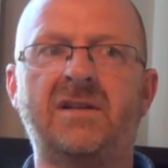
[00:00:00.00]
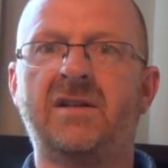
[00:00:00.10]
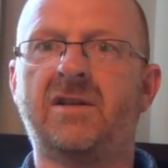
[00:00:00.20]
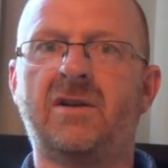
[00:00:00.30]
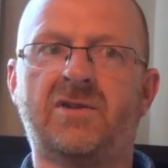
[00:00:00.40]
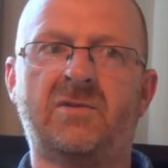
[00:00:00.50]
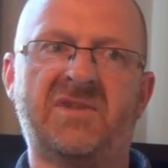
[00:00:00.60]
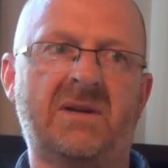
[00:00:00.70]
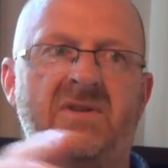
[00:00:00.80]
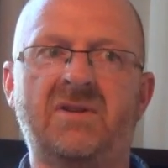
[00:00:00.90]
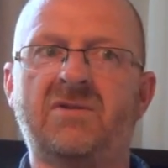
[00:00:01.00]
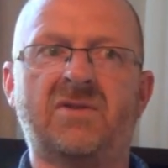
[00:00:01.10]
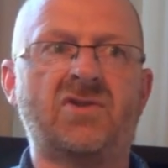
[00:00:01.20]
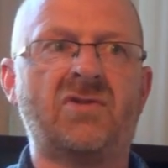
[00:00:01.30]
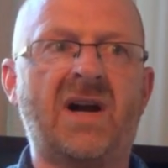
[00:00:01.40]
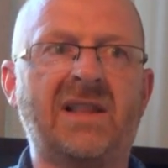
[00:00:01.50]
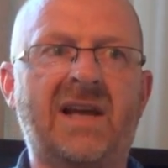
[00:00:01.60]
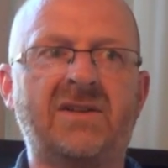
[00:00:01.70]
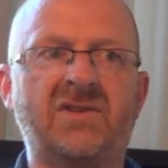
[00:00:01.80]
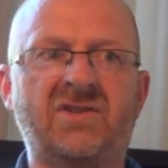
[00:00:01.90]
And it goes. Sometimes it goes on dry
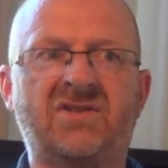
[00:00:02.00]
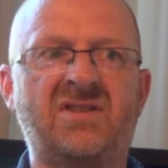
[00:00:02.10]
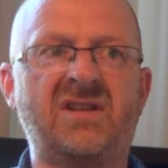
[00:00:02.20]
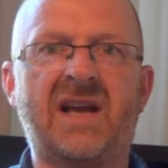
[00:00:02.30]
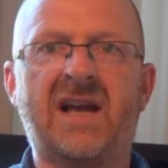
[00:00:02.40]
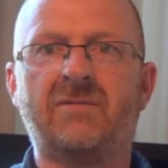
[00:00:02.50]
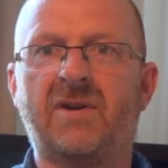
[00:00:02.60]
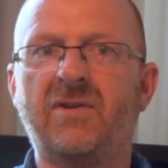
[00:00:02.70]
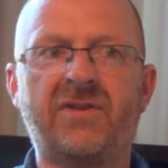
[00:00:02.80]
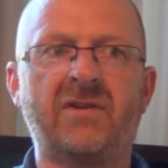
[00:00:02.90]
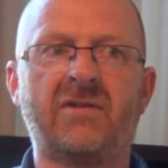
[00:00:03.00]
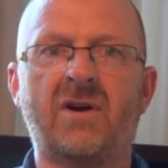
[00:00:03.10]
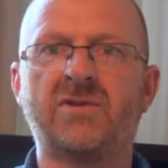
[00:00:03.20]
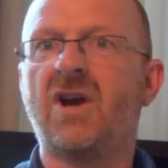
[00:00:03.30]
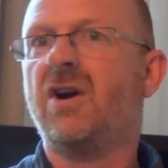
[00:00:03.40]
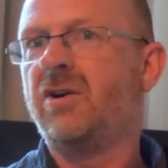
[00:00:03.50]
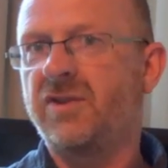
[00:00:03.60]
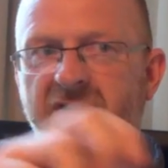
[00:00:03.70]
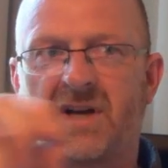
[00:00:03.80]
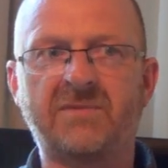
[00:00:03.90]
land, dusty land where nothing grows.
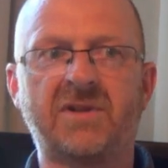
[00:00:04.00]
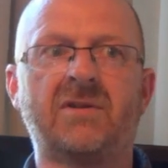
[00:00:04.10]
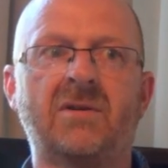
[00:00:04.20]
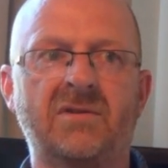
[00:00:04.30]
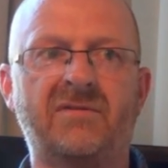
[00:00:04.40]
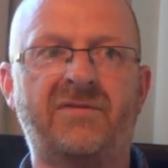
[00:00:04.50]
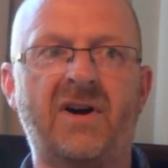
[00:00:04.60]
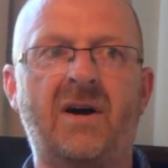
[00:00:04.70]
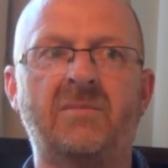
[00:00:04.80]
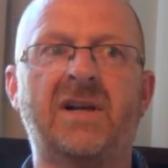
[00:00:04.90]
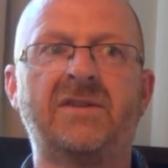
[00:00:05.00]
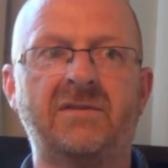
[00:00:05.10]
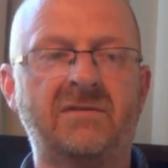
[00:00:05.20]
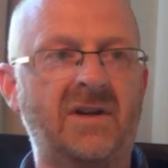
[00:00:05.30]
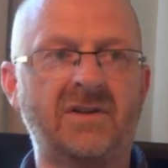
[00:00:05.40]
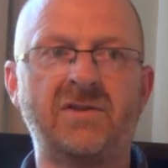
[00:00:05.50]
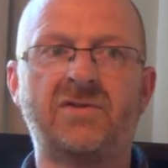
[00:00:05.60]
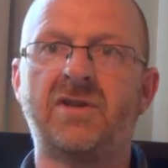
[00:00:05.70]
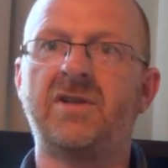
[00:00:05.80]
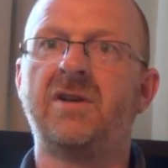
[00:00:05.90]
Other times it grows on farmland and, and you
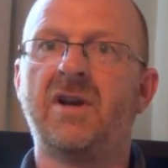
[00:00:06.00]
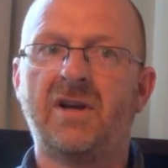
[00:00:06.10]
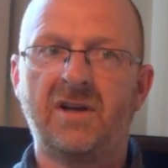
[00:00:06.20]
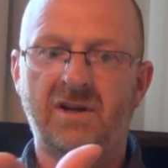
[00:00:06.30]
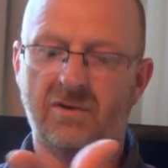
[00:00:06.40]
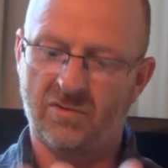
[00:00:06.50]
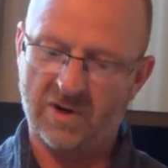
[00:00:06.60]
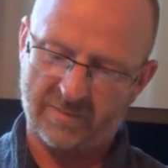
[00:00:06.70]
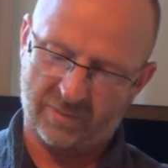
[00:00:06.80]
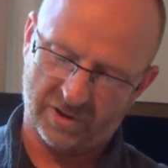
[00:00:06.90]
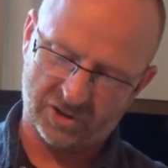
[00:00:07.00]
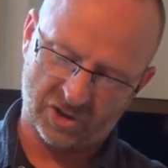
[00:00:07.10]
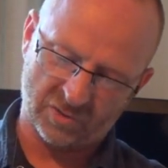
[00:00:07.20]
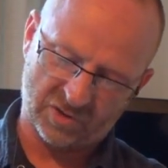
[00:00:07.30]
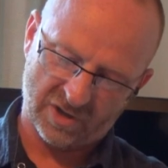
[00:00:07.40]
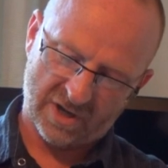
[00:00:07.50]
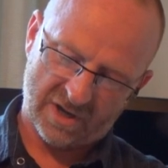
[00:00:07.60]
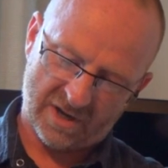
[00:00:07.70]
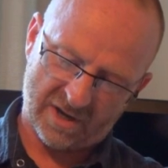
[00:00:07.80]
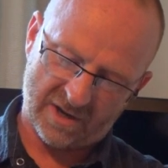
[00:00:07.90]
see, you know, great produce.
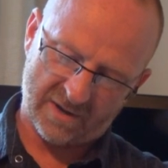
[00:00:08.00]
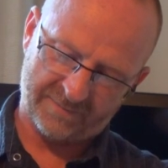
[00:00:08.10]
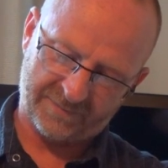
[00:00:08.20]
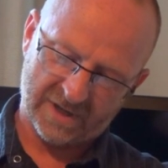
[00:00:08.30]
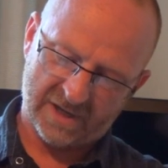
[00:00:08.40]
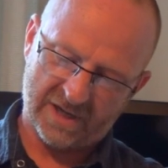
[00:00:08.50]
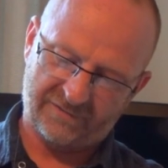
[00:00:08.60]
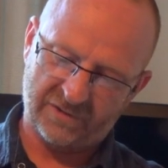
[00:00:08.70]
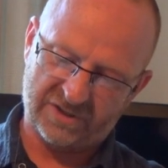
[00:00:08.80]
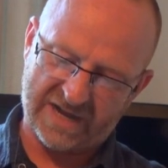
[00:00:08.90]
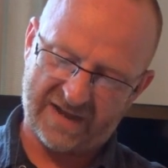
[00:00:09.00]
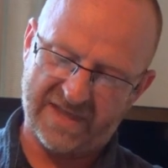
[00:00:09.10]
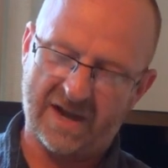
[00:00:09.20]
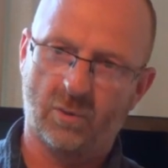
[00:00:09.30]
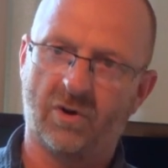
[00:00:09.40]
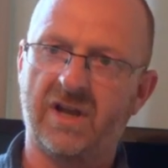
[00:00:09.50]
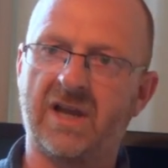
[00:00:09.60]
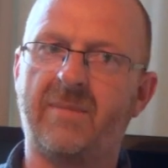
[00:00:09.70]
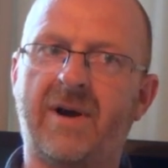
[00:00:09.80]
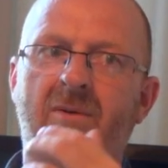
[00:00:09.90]
Um, if you stand there
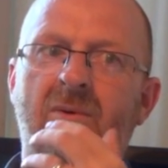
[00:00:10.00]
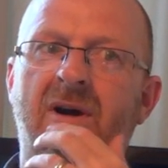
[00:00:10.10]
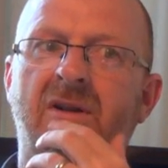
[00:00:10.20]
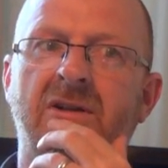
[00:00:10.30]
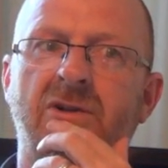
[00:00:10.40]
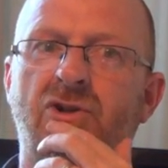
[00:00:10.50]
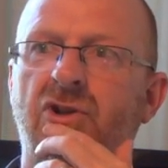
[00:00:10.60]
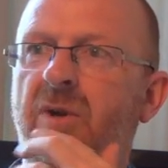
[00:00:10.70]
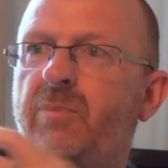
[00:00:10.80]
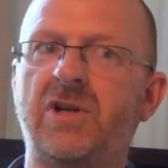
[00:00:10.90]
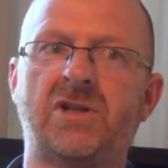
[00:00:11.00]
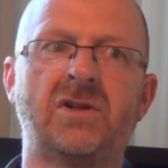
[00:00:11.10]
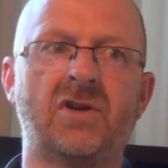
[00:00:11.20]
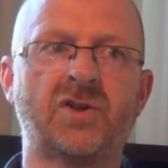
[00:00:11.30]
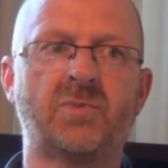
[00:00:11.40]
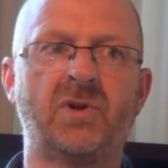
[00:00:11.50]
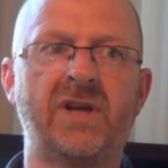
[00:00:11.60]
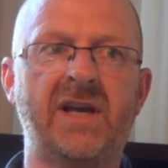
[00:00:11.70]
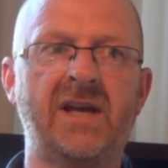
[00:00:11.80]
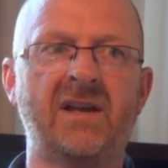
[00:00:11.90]
worrying about, well, you know, should I preach the gospel
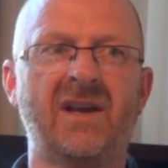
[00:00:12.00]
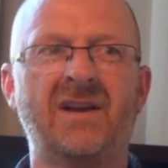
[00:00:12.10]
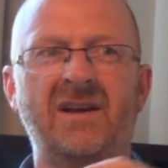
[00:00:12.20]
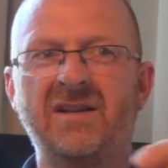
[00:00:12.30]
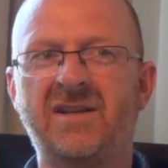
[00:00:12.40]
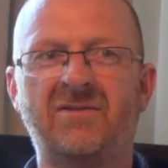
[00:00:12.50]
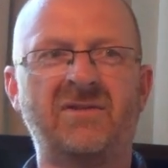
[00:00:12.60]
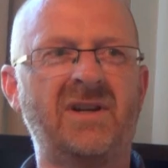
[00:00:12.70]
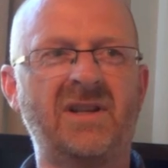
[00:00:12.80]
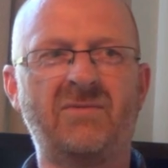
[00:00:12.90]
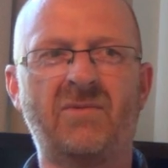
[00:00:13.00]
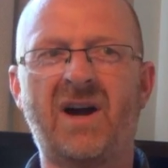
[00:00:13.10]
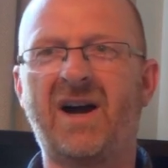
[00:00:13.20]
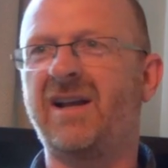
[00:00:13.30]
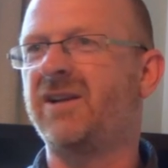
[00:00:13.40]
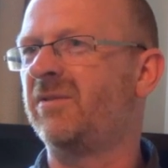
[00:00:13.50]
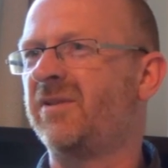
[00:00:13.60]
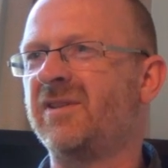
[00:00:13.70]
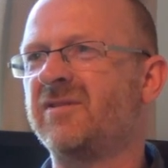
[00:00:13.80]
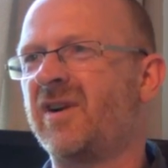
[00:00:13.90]
here? Is it really right? I don't
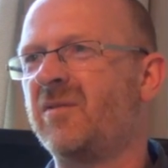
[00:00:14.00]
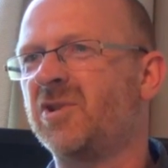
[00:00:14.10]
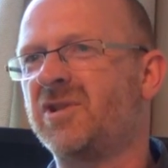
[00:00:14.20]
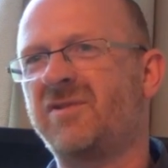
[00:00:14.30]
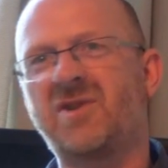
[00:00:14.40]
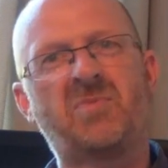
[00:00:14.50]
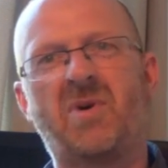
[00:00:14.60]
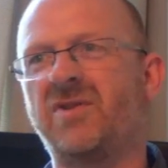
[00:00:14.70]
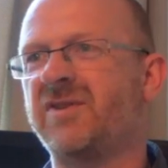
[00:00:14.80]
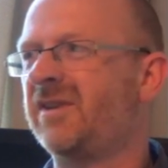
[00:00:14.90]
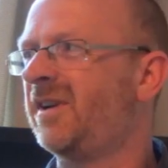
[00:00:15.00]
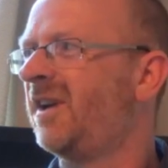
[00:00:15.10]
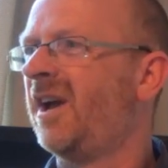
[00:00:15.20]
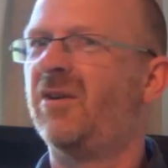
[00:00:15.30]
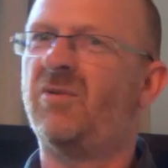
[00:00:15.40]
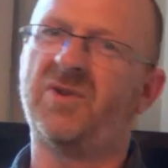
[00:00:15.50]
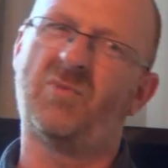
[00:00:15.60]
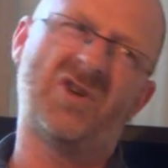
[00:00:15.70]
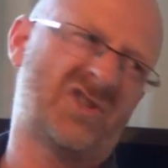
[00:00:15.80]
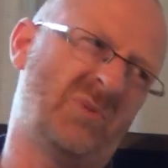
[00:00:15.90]
think there's very much of a response here. Well, then
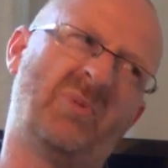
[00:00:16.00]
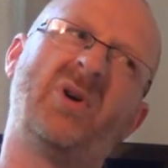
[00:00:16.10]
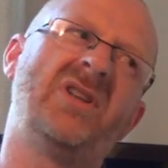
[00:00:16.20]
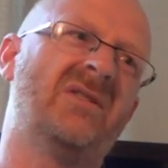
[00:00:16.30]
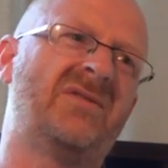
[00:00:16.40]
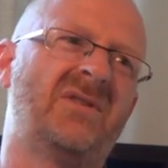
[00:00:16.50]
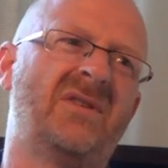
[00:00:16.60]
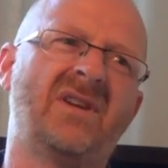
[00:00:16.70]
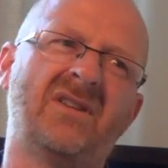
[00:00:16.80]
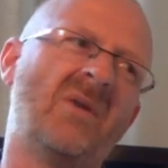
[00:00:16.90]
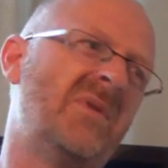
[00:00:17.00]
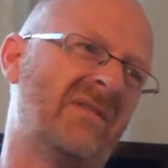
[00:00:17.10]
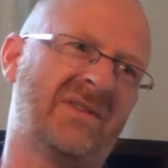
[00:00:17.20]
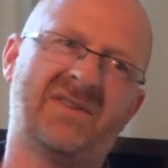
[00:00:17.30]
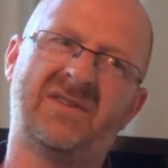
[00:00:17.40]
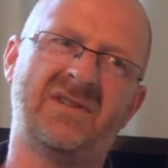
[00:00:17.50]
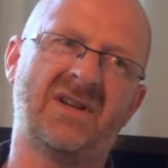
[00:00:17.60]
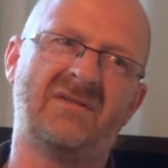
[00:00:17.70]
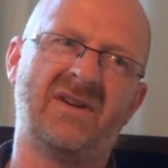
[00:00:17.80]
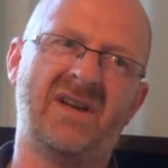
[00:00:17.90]
what's the point of doing it? Nobody ever listens
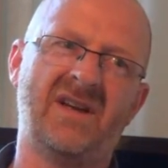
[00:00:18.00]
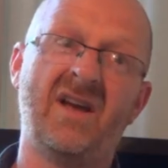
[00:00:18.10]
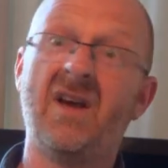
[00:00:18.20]
over here.